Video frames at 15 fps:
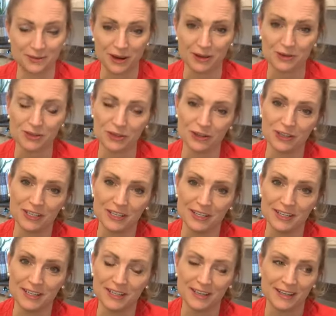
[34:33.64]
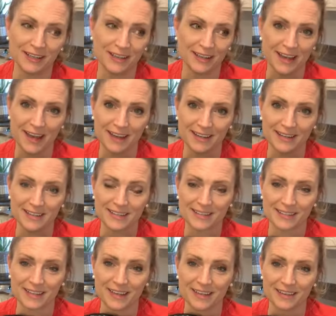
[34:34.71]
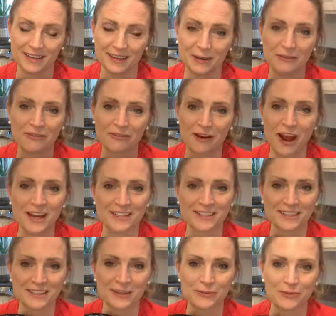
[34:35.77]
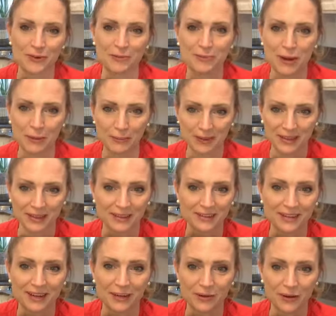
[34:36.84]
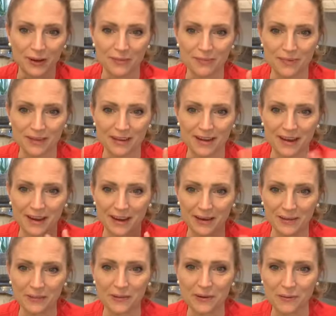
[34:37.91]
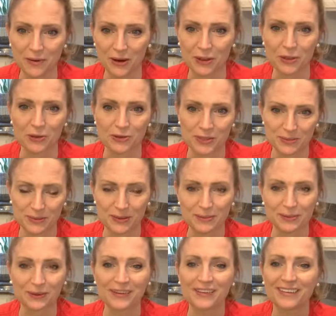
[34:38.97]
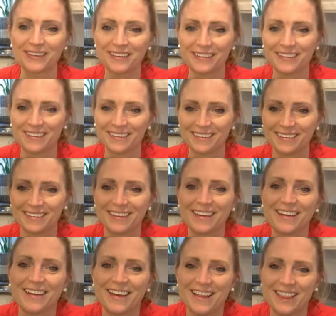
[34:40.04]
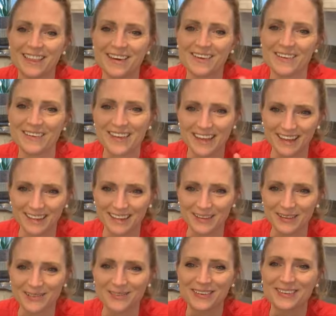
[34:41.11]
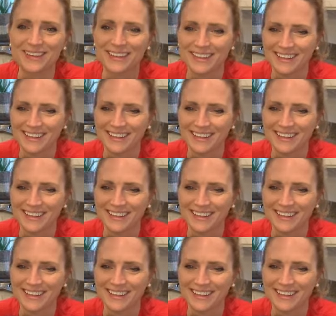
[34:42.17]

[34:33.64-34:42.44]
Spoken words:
ground turkey, eggs, and then I frosted it with pumpkin. I know, I'm one of those people. Hello, Caleb.